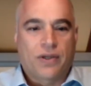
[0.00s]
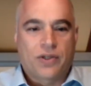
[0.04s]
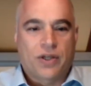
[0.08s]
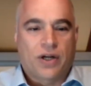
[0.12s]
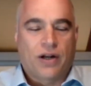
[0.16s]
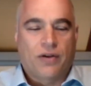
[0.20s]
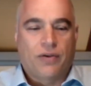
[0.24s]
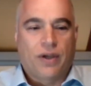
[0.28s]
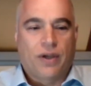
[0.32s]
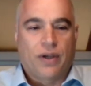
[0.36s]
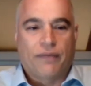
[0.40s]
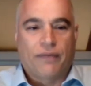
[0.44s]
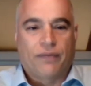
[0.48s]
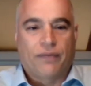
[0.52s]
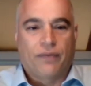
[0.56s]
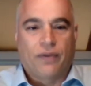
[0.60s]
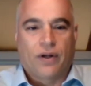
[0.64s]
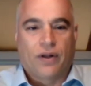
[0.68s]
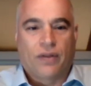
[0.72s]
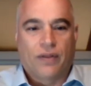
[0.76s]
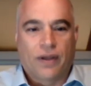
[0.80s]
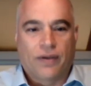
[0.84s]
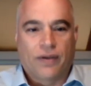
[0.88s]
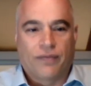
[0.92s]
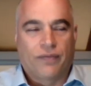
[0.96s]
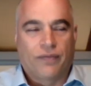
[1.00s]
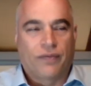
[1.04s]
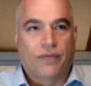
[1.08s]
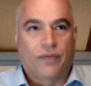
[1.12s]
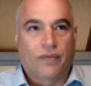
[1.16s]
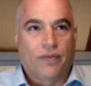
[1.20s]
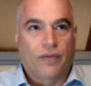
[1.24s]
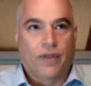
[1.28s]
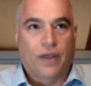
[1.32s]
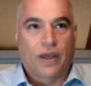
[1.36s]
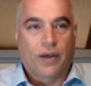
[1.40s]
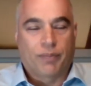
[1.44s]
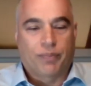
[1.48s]
said, yep,
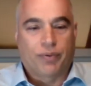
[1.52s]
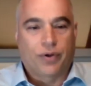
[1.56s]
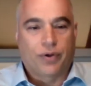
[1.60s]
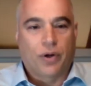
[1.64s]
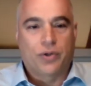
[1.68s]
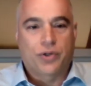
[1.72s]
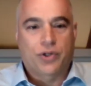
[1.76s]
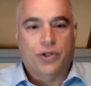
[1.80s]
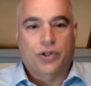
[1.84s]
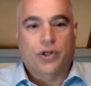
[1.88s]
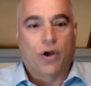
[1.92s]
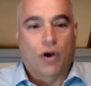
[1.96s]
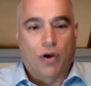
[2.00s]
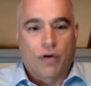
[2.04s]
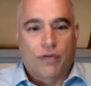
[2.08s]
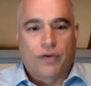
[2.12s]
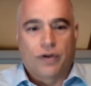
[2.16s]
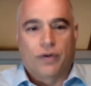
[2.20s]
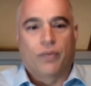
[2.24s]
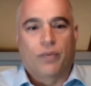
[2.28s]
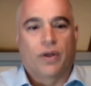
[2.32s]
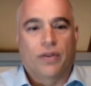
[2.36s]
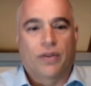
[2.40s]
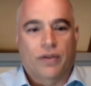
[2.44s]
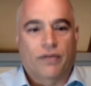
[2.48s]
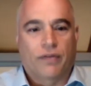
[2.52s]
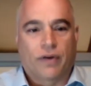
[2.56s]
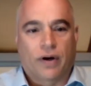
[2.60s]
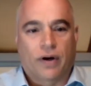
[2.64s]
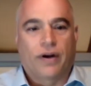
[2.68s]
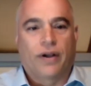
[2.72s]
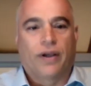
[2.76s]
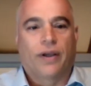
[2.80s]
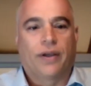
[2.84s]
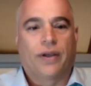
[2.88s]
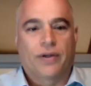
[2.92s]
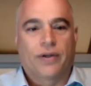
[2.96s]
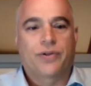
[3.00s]
they approached COVID with a
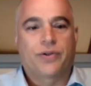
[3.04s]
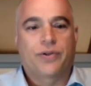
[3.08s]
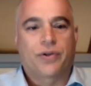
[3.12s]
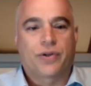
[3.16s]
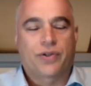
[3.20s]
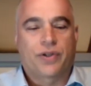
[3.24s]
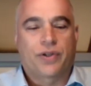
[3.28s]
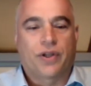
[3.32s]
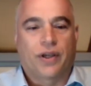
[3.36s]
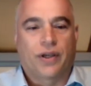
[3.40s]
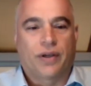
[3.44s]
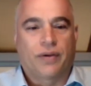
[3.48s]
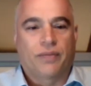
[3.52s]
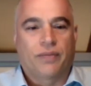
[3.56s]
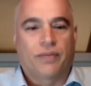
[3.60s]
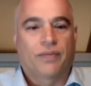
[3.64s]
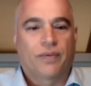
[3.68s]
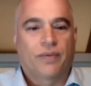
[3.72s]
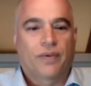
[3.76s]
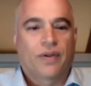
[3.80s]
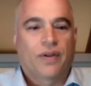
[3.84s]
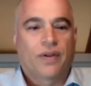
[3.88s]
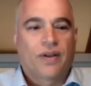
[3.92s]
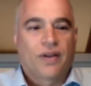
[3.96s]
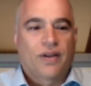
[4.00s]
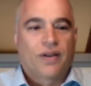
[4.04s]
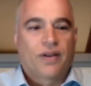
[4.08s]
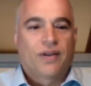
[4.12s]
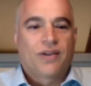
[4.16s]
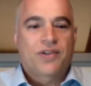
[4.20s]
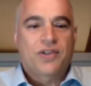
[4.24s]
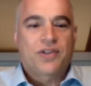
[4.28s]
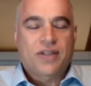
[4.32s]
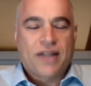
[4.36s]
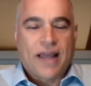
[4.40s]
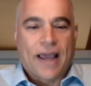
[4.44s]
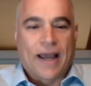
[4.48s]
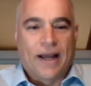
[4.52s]
very interesting
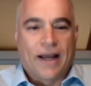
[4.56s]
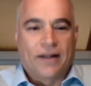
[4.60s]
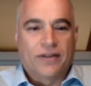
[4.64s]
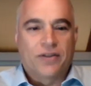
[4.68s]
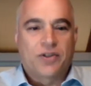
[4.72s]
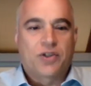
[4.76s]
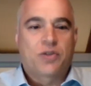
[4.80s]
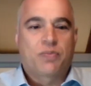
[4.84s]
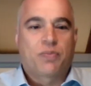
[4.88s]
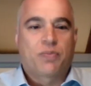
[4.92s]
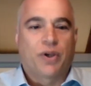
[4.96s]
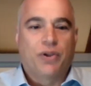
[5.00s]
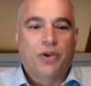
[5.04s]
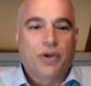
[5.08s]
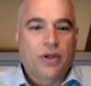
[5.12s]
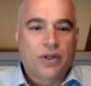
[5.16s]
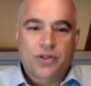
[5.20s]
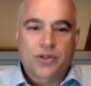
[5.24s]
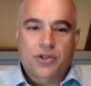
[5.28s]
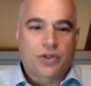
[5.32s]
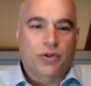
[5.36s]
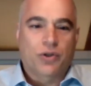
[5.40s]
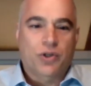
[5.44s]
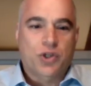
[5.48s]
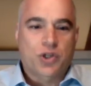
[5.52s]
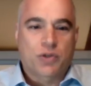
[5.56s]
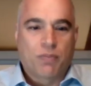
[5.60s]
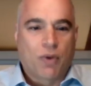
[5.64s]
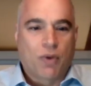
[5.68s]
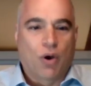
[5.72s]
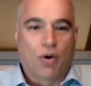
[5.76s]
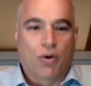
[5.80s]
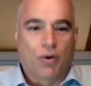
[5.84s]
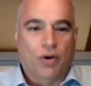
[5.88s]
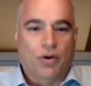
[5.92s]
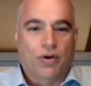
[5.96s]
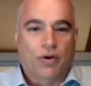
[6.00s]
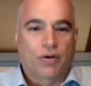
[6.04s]
stance, but you can still
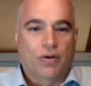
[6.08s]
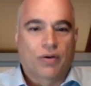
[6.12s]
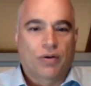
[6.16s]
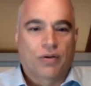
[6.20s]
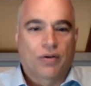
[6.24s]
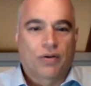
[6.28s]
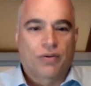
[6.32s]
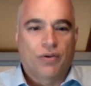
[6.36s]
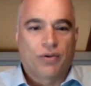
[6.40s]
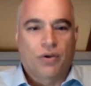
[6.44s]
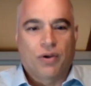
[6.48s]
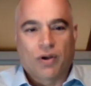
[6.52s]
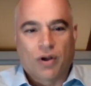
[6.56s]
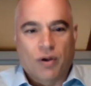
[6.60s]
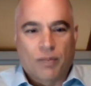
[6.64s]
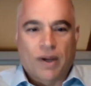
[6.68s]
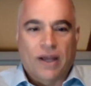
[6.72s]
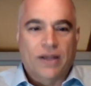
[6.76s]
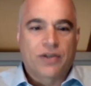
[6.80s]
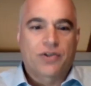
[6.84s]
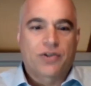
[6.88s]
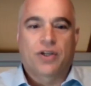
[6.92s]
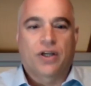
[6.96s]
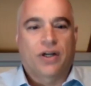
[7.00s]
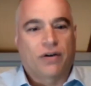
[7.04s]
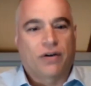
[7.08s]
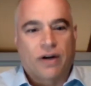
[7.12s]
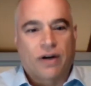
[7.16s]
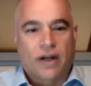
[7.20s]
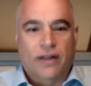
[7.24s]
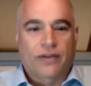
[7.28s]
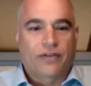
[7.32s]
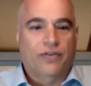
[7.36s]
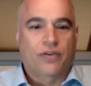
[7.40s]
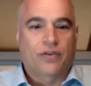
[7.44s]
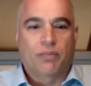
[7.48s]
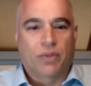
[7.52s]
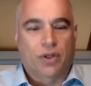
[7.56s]
smoke. You can go buy
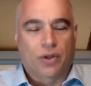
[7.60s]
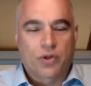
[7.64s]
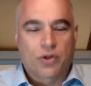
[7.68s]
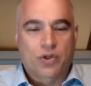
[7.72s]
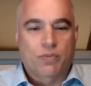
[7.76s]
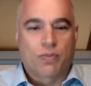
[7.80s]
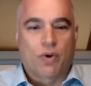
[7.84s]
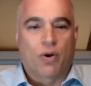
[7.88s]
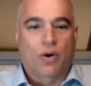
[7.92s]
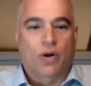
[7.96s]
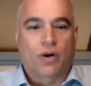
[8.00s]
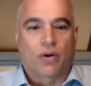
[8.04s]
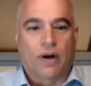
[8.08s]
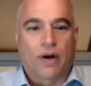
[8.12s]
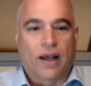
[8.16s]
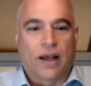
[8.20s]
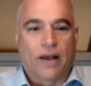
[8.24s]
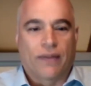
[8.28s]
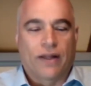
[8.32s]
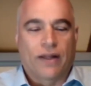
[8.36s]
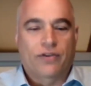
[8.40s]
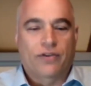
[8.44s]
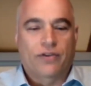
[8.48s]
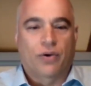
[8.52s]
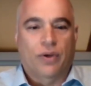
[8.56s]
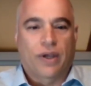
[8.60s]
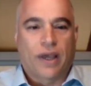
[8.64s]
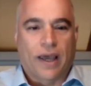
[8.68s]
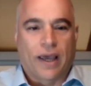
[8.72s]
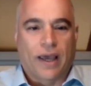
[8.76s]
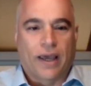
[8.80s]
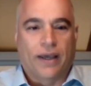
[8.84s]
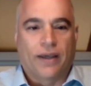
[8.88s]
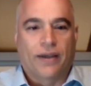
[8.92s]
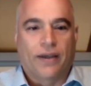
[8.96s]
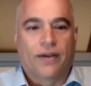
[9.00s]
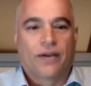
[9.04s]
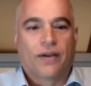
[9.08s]
cigarettes and blow smoke around. That's
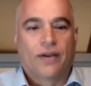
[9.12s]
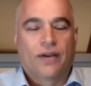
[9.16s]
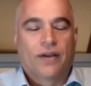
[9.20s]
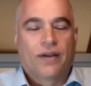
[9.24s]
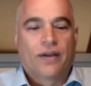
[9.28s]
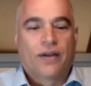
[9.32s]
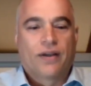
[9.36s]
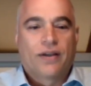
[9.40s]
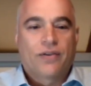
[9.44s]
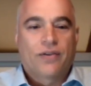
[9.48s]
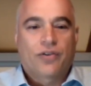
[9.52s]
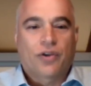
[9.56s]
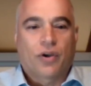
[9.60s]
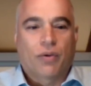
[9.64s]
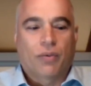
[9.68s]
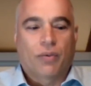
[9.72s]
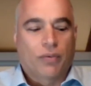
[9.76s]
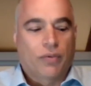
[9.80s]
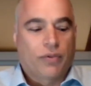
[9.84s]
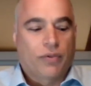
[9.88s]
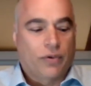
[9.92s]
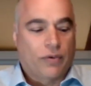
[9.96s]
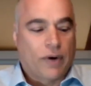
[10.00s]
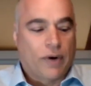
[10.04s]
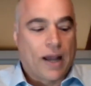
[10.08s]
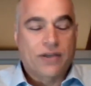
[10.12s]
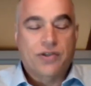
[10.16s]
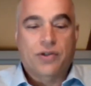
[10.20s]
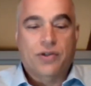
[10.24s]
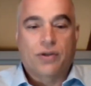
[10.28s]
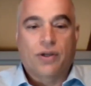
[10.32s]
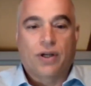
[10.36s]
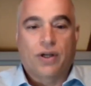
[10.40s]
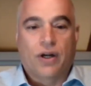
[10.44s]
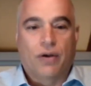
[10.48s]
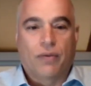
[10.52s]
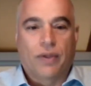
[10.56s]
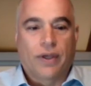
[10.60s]
okay. So
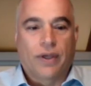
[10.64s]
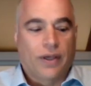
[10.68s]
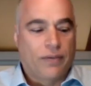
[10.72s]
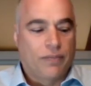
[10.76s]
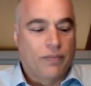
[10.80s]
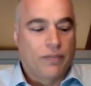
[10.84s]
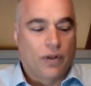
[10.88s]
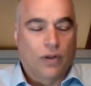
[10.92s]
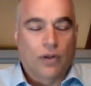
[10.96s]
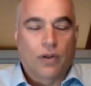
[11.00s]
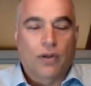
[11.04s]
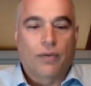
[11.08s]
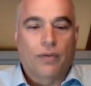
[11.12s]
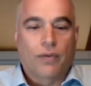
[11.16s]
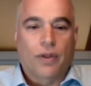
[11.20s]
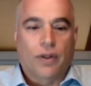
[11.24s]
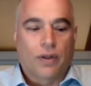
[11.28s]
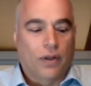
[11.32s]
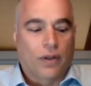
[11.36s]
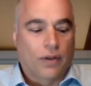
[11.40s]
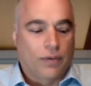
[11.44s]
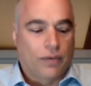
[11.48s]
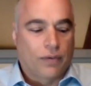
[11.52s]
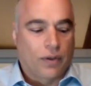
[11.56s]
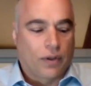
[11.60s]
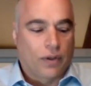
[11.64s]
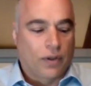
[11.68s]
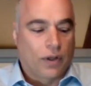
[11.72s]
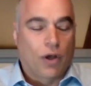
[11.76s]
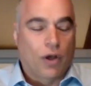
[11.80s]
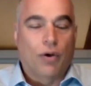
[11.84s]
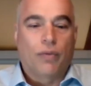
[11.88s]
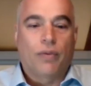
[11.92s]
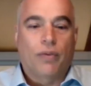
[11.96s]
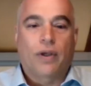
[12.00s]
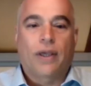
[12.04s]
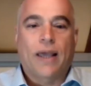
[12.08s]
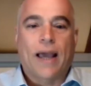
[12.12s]
thoracic,
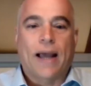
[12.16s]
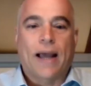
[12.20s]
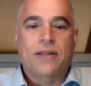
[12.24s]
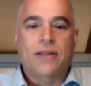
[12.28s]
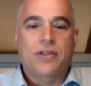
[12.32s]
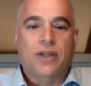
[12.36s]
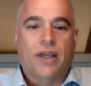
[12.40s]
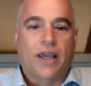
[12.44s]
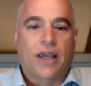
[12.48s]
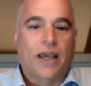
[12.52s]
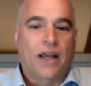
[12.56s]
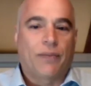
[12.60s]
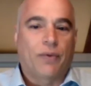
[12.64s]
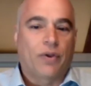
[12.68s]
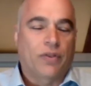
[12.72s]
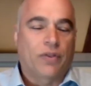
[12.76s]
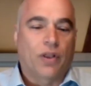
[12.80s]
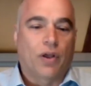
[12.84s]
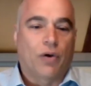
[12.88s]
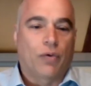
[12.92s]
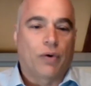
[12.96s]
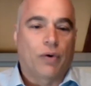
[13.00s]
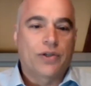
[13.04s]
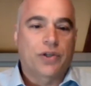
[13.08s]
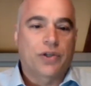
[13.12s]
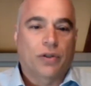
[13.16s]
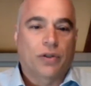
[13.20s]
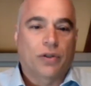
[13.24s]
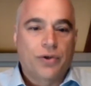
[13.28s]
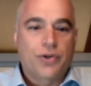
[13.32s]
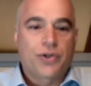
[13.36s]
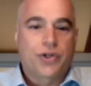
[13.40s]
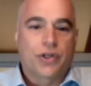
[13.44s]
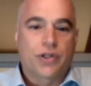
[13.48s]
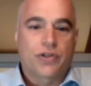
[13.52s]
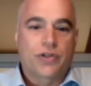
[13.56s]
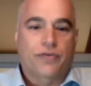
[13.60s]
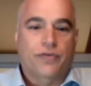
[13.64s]
the CAT scan with low
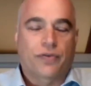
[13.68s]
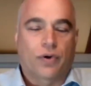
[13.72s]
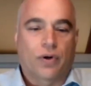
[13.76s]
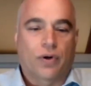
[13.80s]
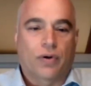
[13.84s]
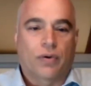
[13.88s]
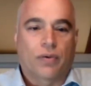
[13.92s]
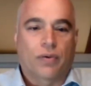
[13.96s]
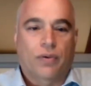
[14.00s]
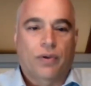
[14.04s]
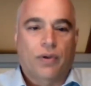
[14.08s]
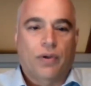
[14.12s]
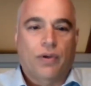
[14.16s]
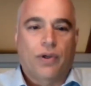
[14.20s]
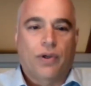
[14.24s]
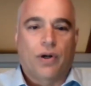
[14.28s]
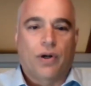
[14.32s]
resolutions for,